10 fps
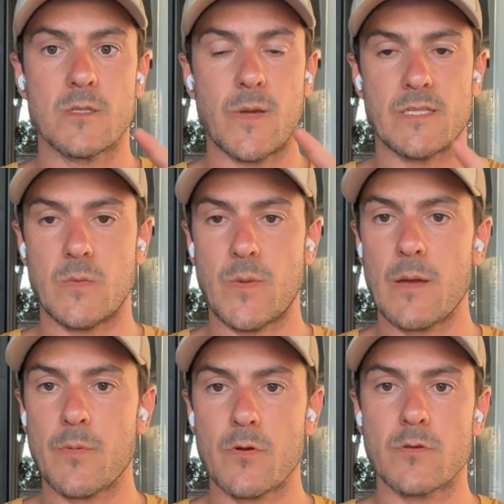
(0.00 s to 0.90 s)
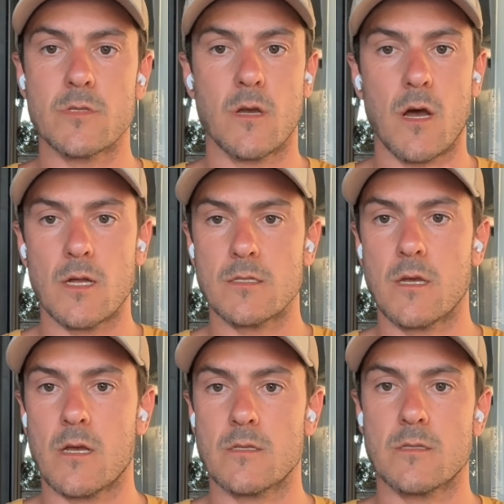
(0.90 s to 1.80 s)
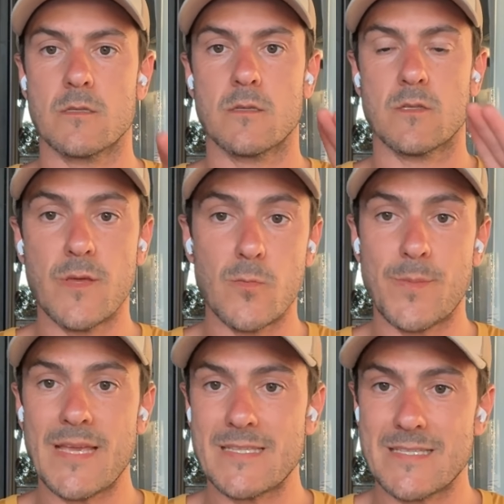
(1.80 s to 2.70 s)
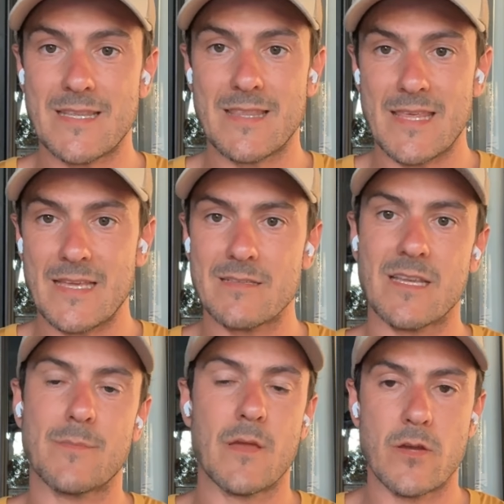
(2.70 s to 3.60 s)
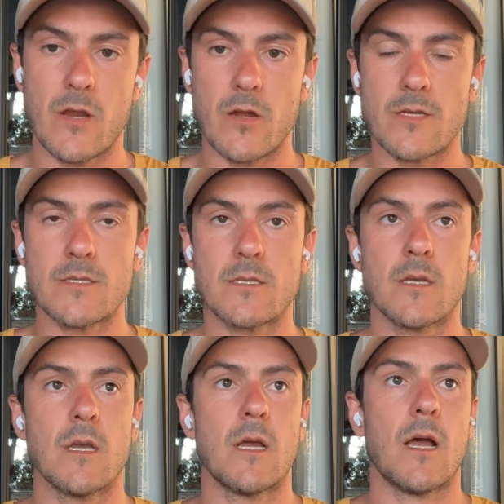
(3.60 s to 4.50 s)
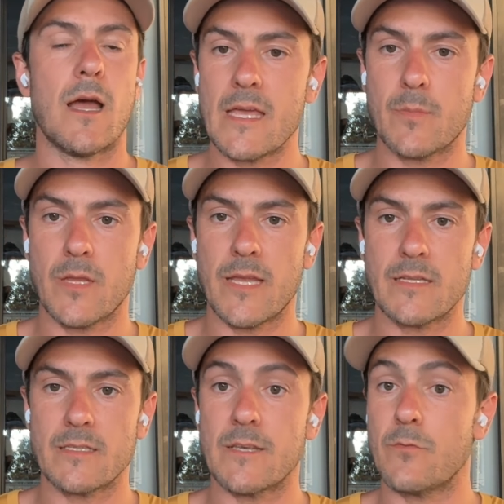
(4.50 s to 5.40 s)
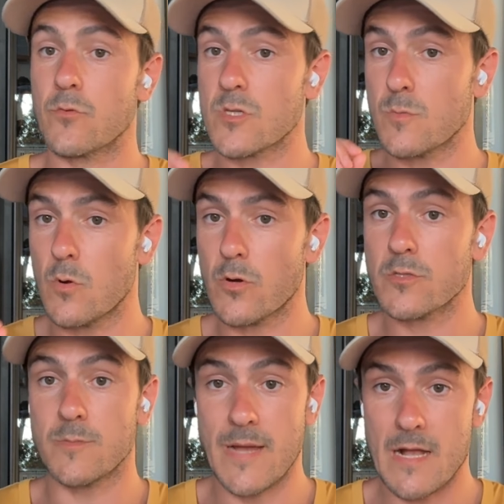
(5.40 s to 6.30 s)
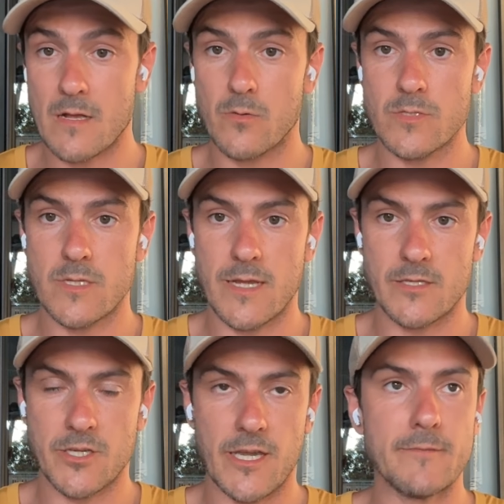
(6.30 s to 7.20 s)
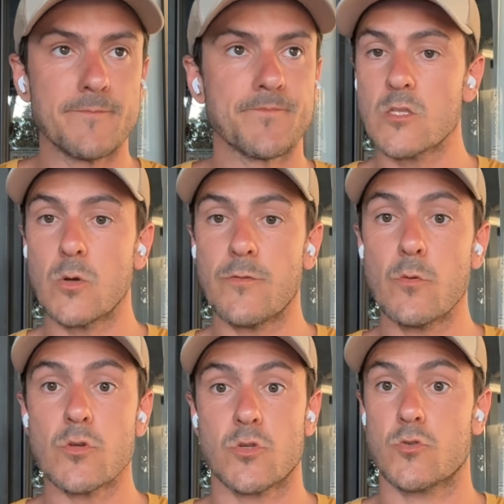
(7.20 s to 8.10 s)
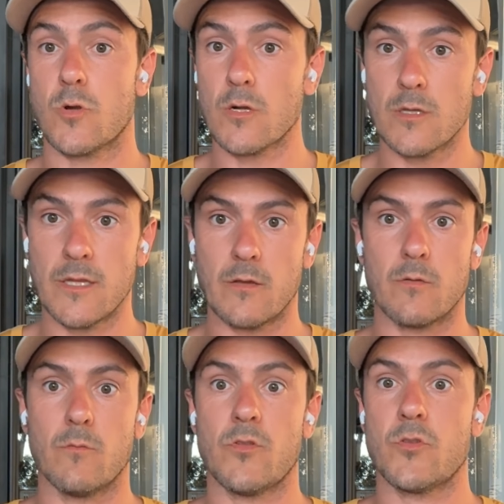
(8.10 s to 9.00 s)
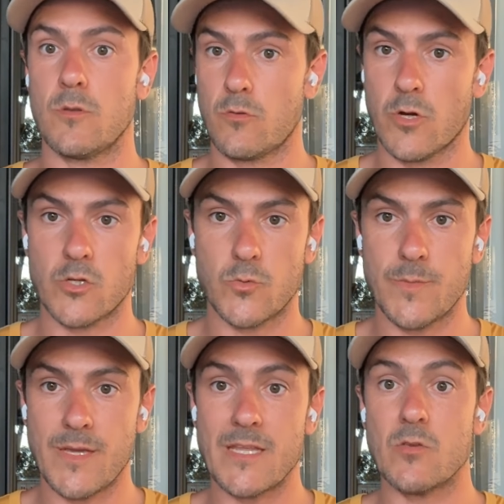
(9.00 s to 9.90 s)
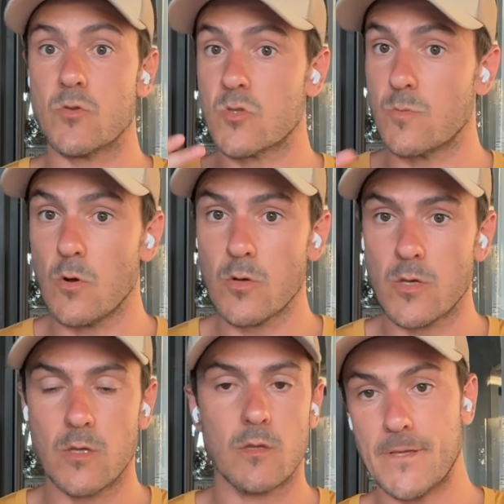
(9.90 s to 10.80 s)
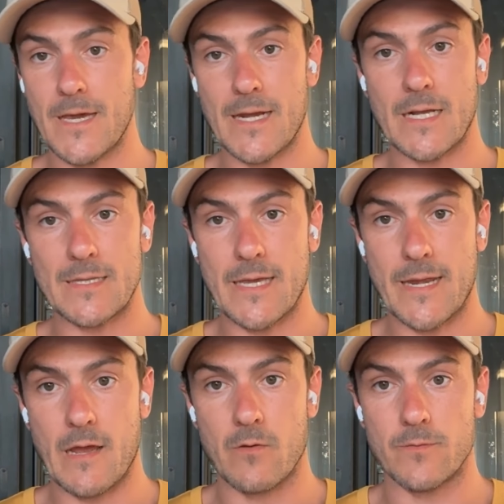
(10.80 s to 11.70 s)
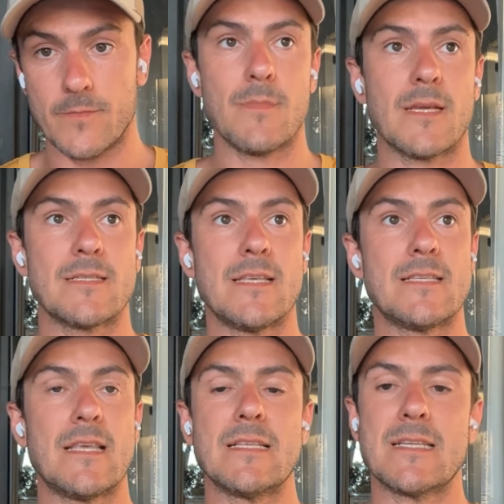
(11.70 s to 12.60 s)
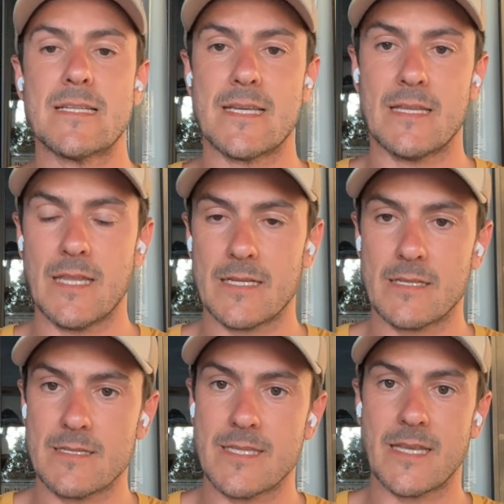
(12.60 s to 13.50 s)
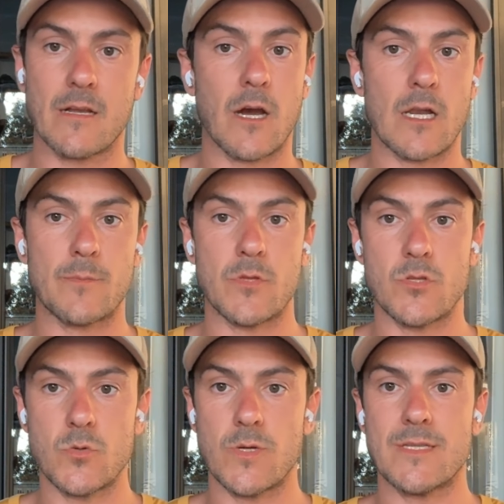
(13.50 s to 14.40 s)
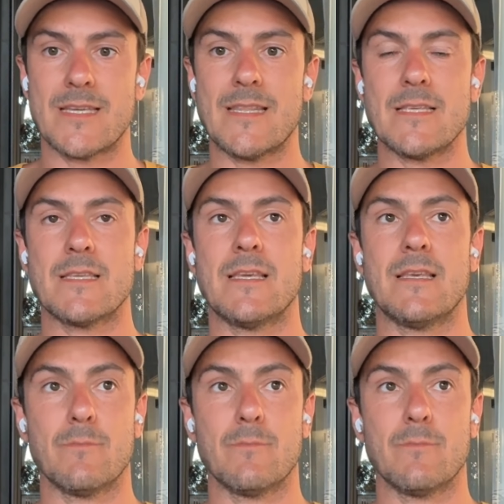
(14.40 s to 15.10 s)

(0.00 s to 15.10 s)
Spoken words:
Spicy peppers, hot sauce, tomato-based things like marinaras, eggplant. If you're a smoker, tobacco is a nightshade. So if you are struggling with chronic joint pain and you smoke, you got to cut that out because these things contain lectins. They get caught up in the joints and this